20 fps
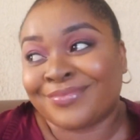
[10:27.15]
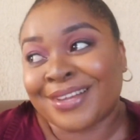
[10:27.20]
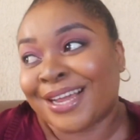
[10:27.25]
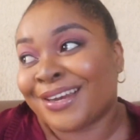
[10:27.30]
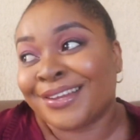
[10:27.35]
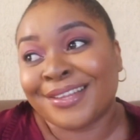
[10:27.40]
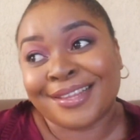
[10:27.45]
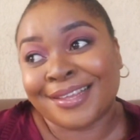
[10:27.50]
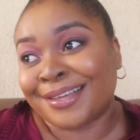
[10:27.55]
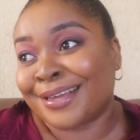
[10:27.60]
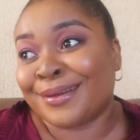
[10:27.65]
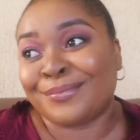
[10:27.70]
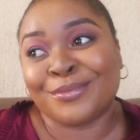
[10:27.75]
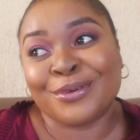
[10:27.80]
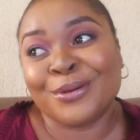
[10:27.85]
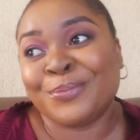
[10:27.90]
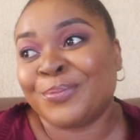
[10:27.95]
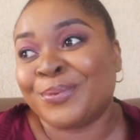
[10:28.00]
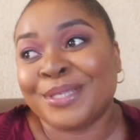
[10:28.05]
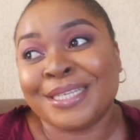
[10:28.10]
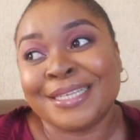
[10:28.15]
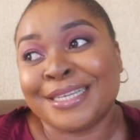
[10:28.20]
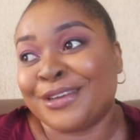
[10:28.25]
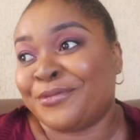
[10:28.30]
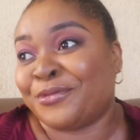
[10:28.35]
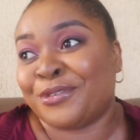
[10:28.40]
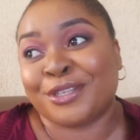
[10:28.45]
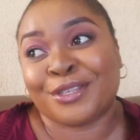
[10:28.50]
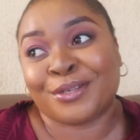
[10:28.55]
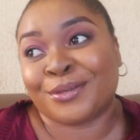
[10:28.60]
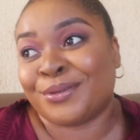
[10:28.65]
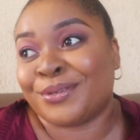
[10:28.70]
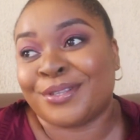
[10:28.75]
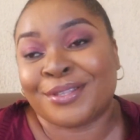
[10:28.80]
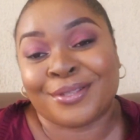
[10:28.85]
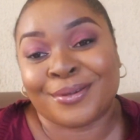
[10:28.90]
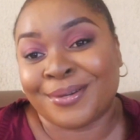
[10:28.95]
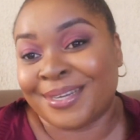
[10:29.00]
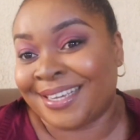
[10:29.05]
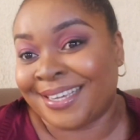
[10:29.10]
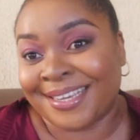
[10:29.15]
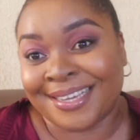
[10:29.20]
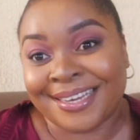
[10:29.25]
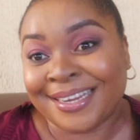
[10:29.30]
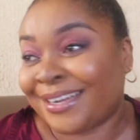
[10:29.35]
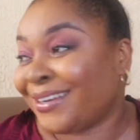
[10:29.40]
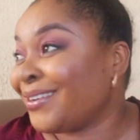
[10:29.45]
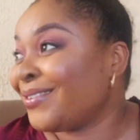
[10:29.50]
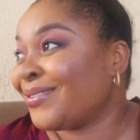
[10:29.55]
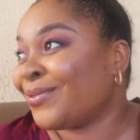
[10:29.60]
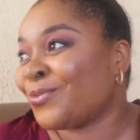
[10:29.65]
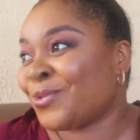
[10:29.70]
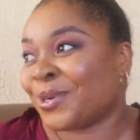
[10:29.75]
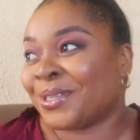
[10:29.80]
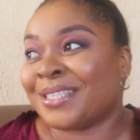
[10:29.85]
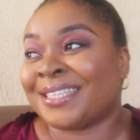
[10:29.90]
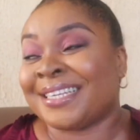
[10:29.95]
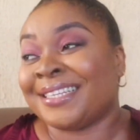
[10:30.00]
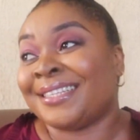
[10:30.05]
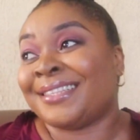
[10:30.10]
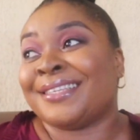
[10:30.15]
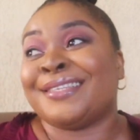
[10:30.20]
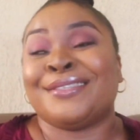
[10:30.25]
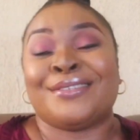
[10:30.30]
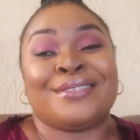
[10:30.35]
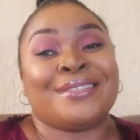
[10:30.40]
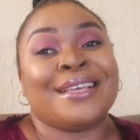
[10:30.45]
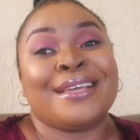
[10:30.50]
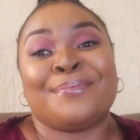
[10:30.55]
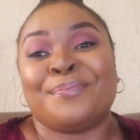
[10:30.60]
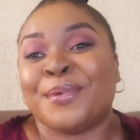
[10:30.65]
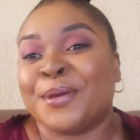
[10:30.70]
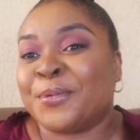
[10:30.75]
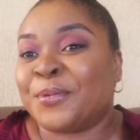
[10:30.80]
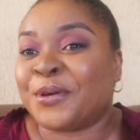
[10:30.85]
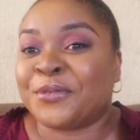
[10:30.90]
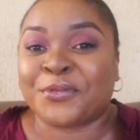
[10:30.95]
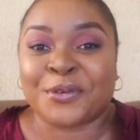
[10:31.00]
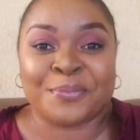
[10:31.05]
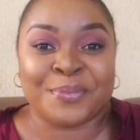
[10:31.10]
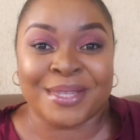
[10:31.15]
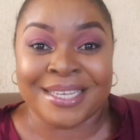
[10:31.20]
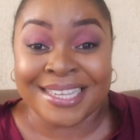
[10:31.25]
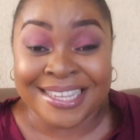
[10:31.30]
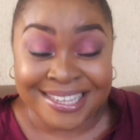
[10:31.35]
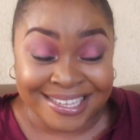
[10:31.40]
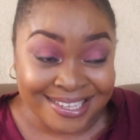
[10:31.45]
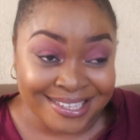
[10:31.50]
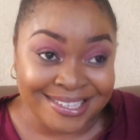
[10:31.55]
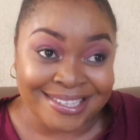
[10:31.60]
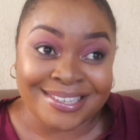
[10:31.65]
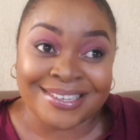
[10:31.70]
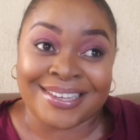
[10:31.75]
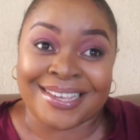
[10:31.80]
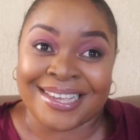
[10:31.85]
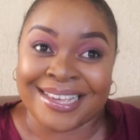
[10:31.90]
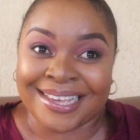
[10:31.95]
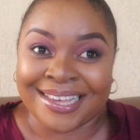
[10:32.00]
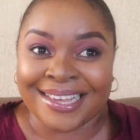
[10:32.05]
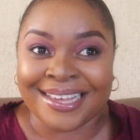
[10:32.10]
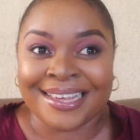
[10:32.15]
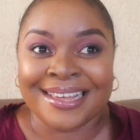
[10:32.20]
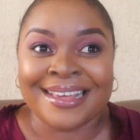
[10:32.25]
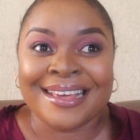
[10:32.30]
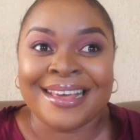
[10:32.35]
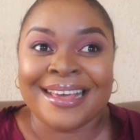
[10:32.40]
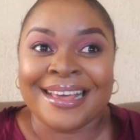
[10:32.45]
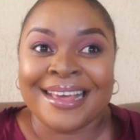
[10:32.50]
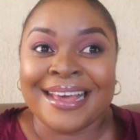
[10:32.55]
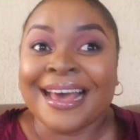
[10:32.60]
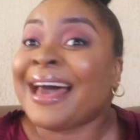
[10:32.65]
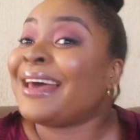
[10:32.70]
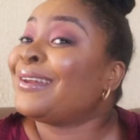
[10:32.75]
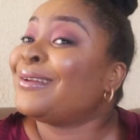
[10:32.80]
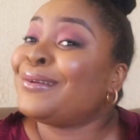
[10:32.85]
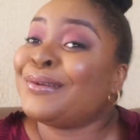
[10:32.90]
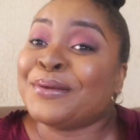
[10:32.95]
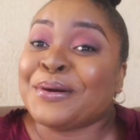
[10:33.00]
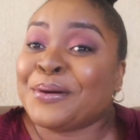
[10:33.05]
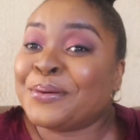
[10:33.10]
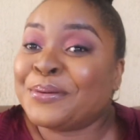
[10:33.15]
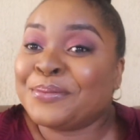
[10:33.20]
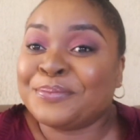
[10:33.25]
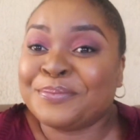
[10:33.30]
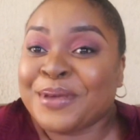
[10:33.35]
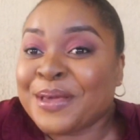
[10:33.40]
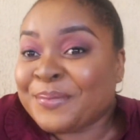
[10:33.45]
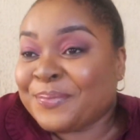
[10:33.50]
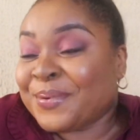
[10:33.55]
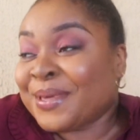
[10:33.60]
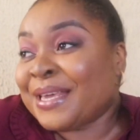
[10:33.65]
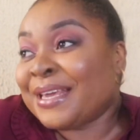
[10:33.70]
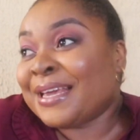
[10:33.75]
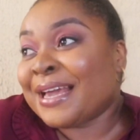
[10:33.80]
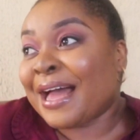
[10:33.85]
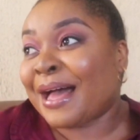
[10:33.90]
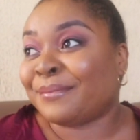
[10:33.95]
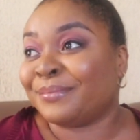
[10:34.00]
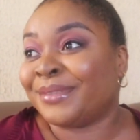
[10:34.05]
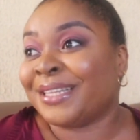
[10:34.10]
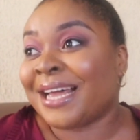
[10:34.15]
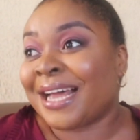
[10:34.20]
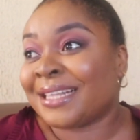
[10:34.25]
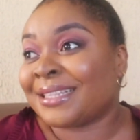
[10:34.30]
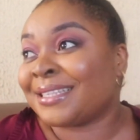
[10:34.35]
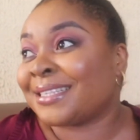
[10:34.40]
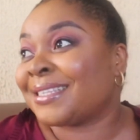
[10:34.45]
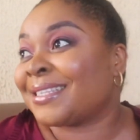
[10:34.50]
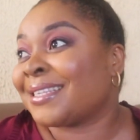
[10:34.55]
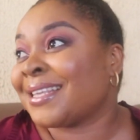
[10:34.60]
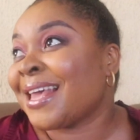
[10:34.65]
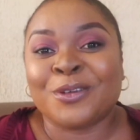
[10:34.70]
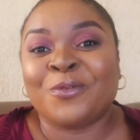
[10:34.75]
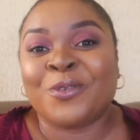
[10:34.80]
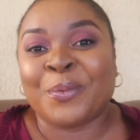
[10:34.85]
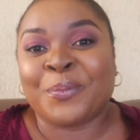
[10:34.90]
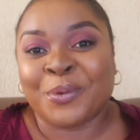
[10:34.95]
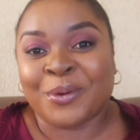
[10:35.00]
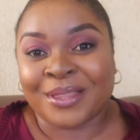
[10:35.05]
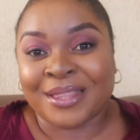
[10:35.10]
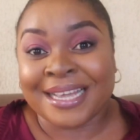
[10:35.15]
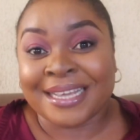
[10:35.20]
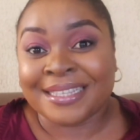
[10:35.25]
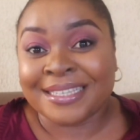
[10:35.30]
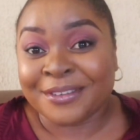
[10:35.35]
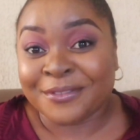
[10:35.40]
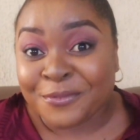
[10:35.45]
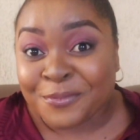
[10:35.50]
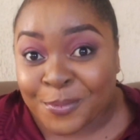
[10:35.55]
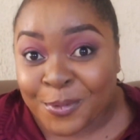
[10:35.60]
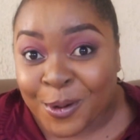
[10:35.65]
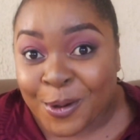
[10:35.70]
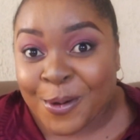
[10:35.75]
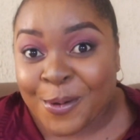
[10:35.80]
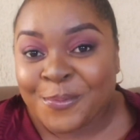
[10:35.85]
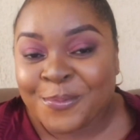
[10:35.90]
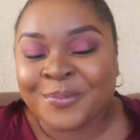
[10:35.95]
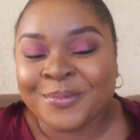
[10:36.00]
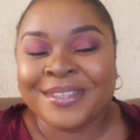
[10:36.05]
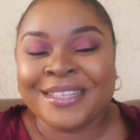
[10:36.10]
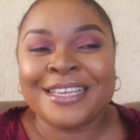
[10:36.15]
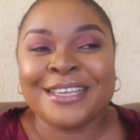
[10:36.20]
I don't think I'm opening a physical store again. I don't want anything to take me away from the kids. Okay, I don't know, maybe I'm that overprotective mom.